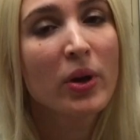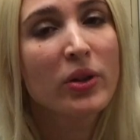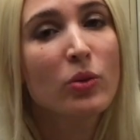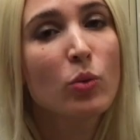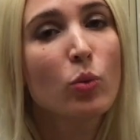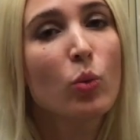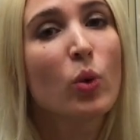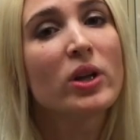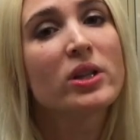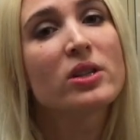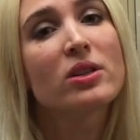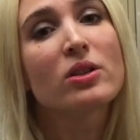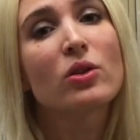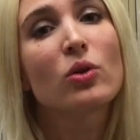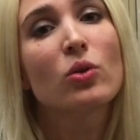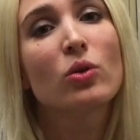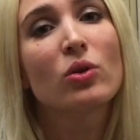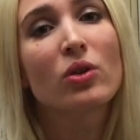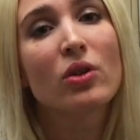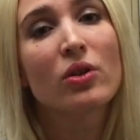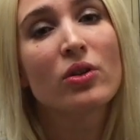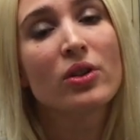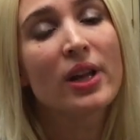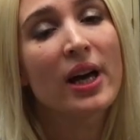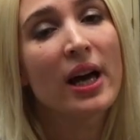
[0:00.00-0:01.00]
but the ones
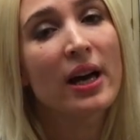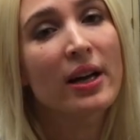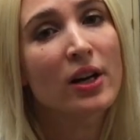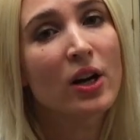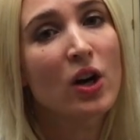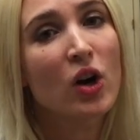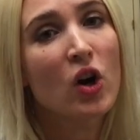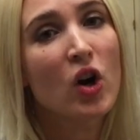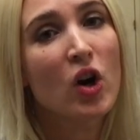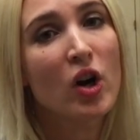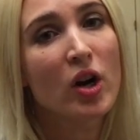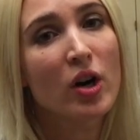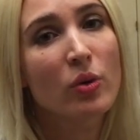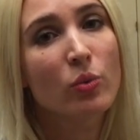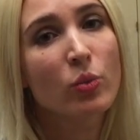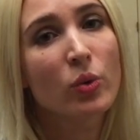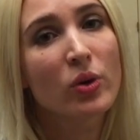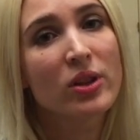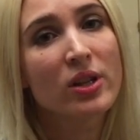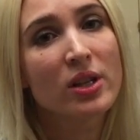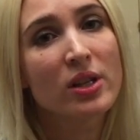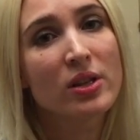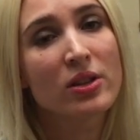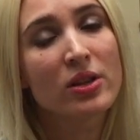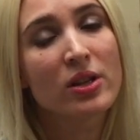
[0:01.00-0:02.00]
uh, that are
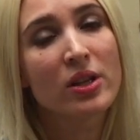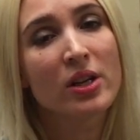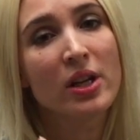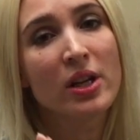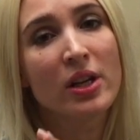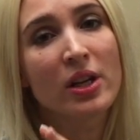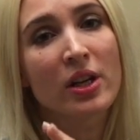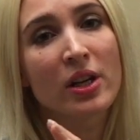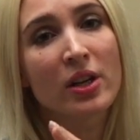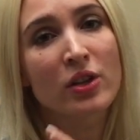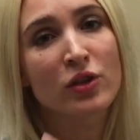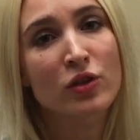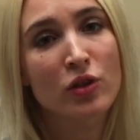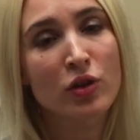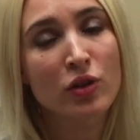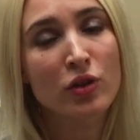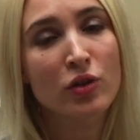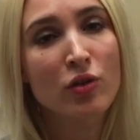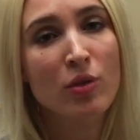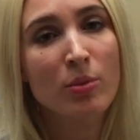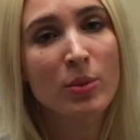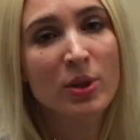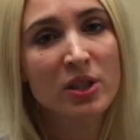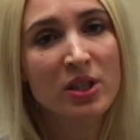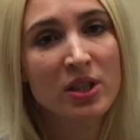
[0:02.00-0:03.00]
within the
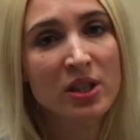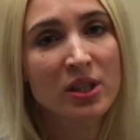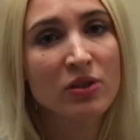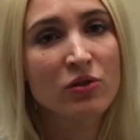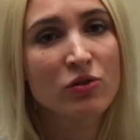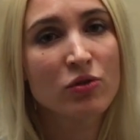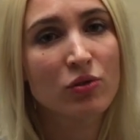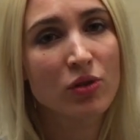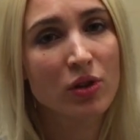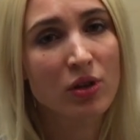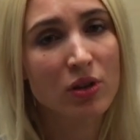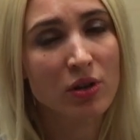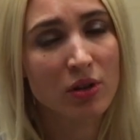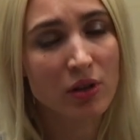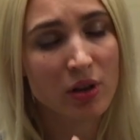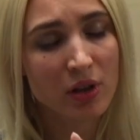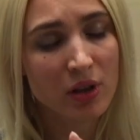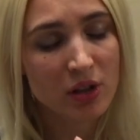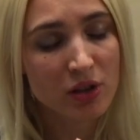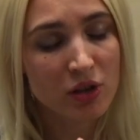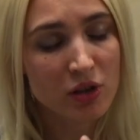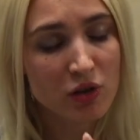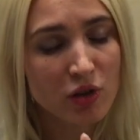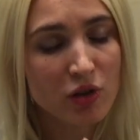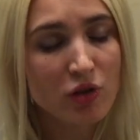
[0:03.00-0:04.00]
heterochromatin, uh,
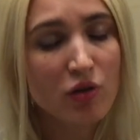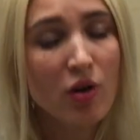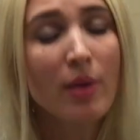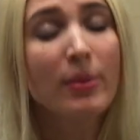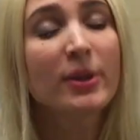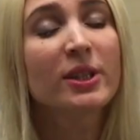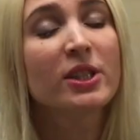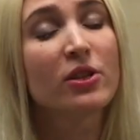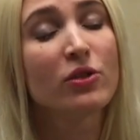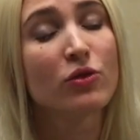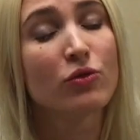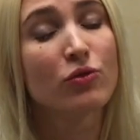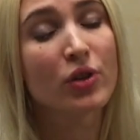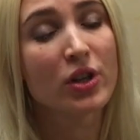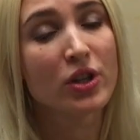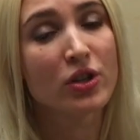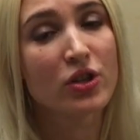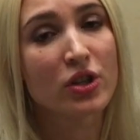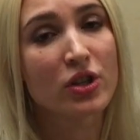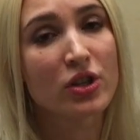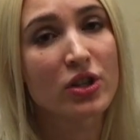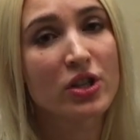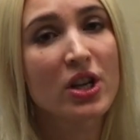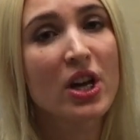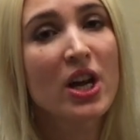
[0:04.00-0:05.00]
heterochromatin
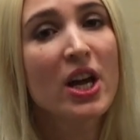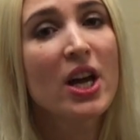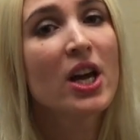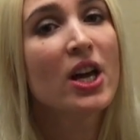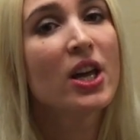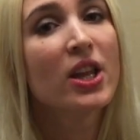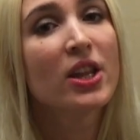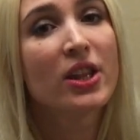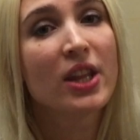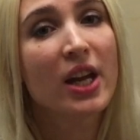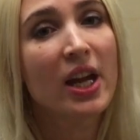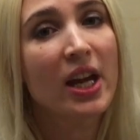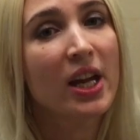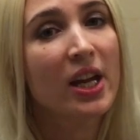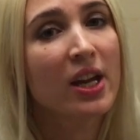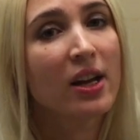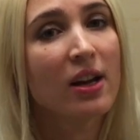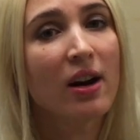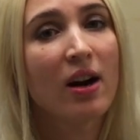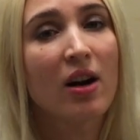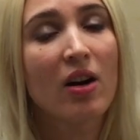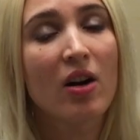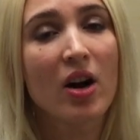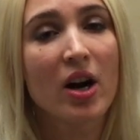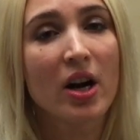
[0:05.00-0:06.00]
regions, they
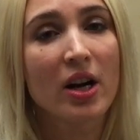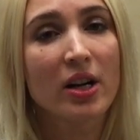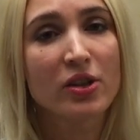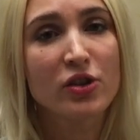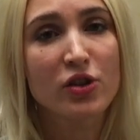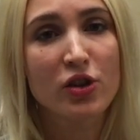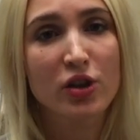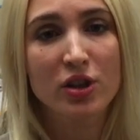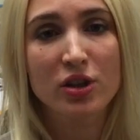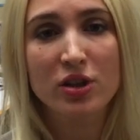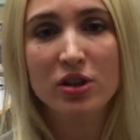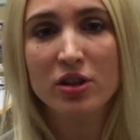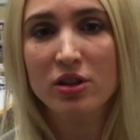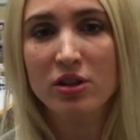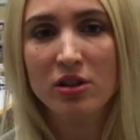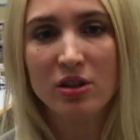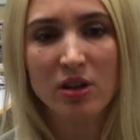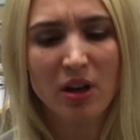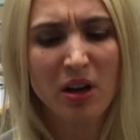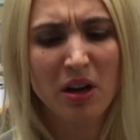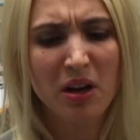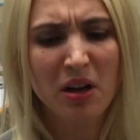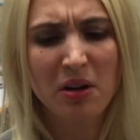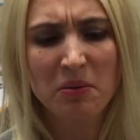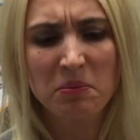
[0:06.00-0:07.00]
are
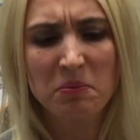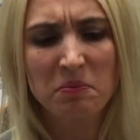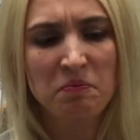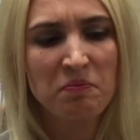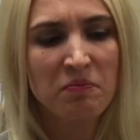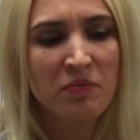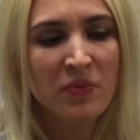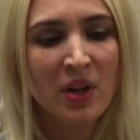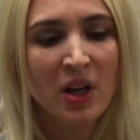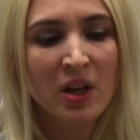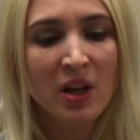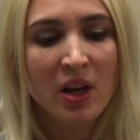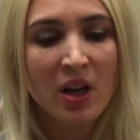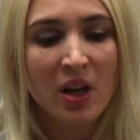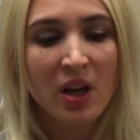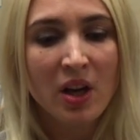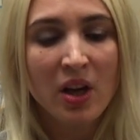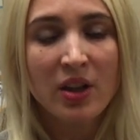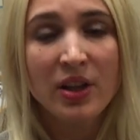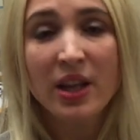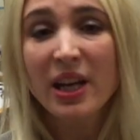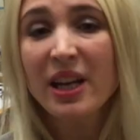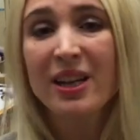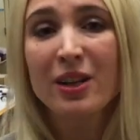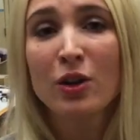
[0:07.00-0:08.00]
just, um,
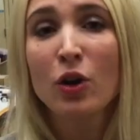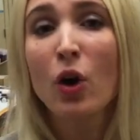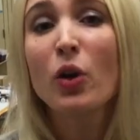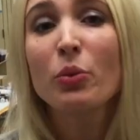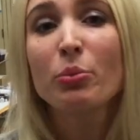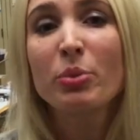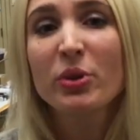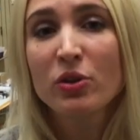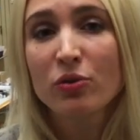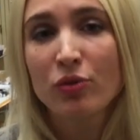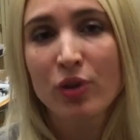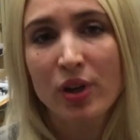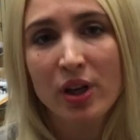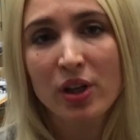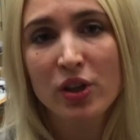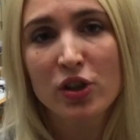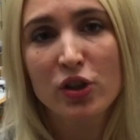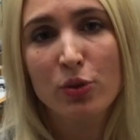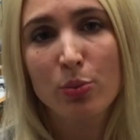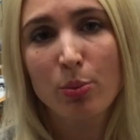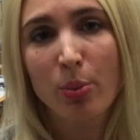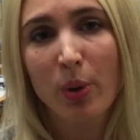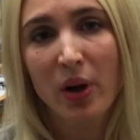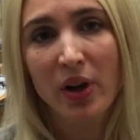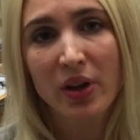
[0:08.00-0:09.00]
they cannot be
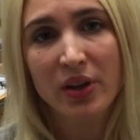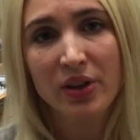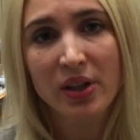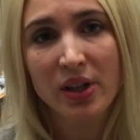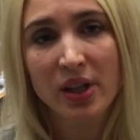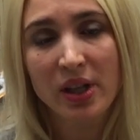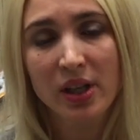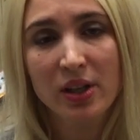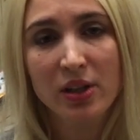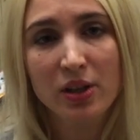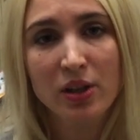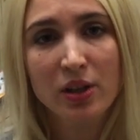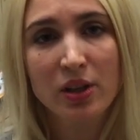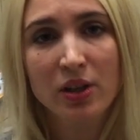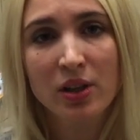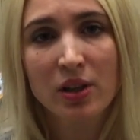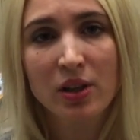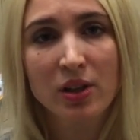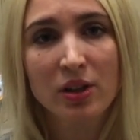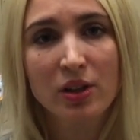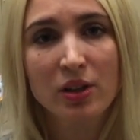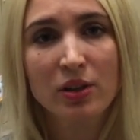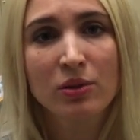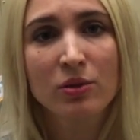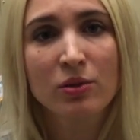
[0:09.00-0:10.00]
reached by the uh,
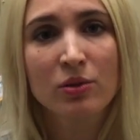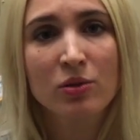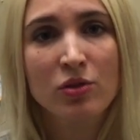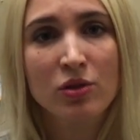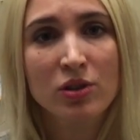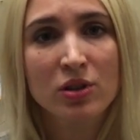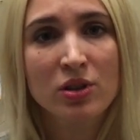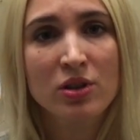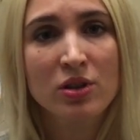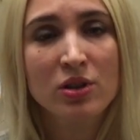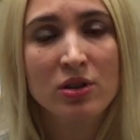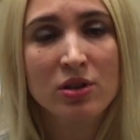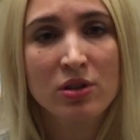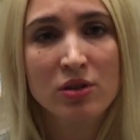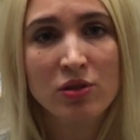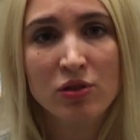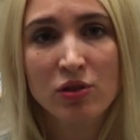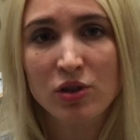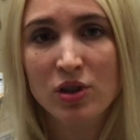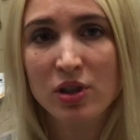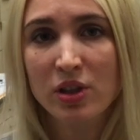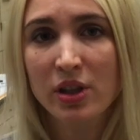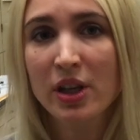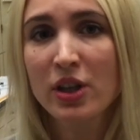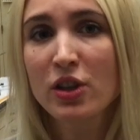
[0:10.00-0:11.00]
uh trans
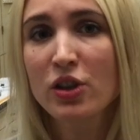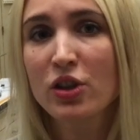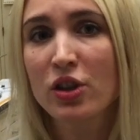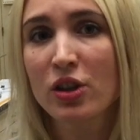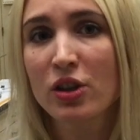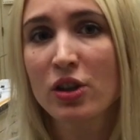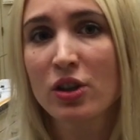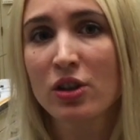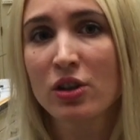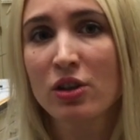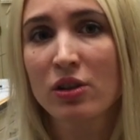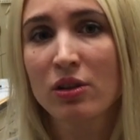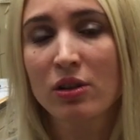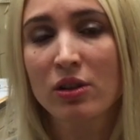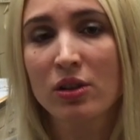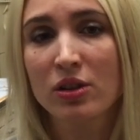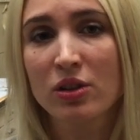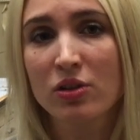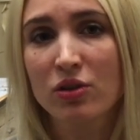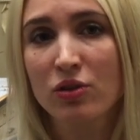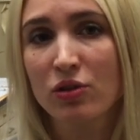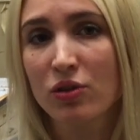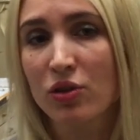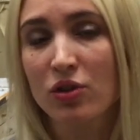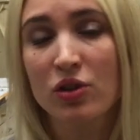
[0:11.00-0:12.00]
translation and
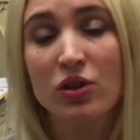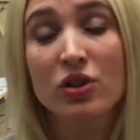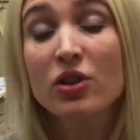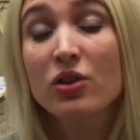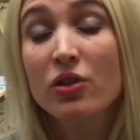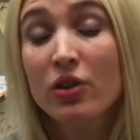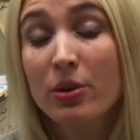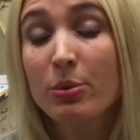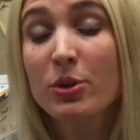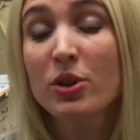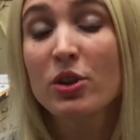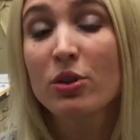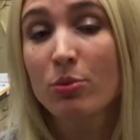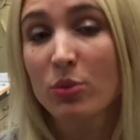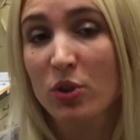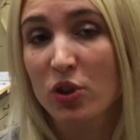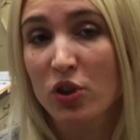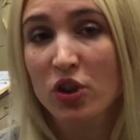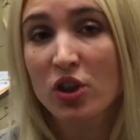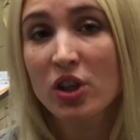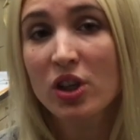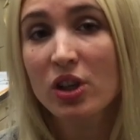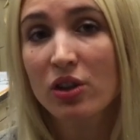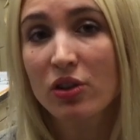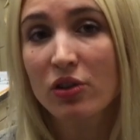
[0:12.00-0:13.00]
tra transcription
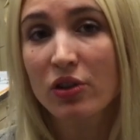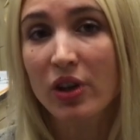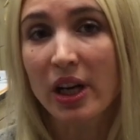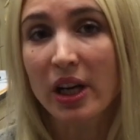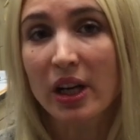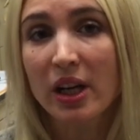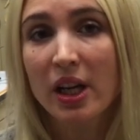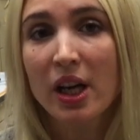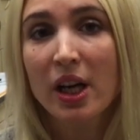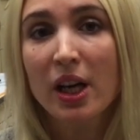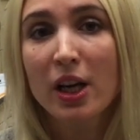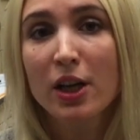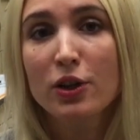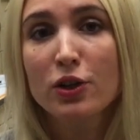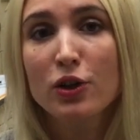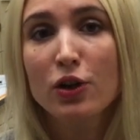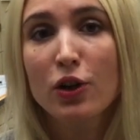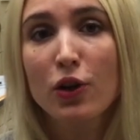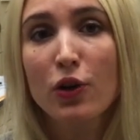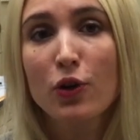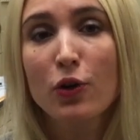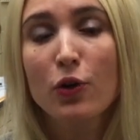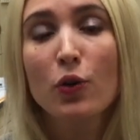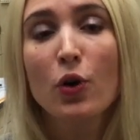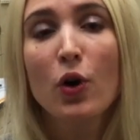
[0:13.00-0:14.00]
machinery. So
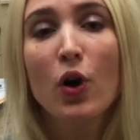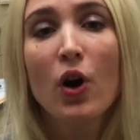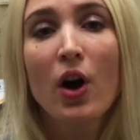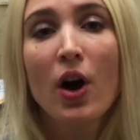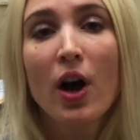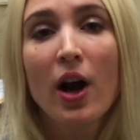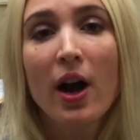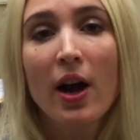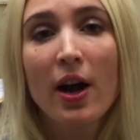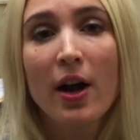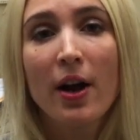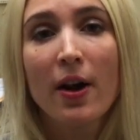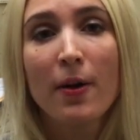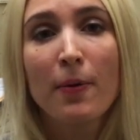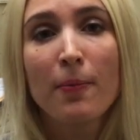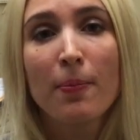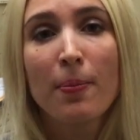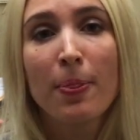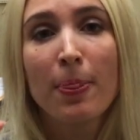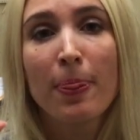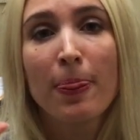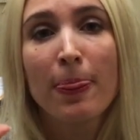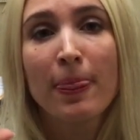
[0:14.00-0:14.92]
um,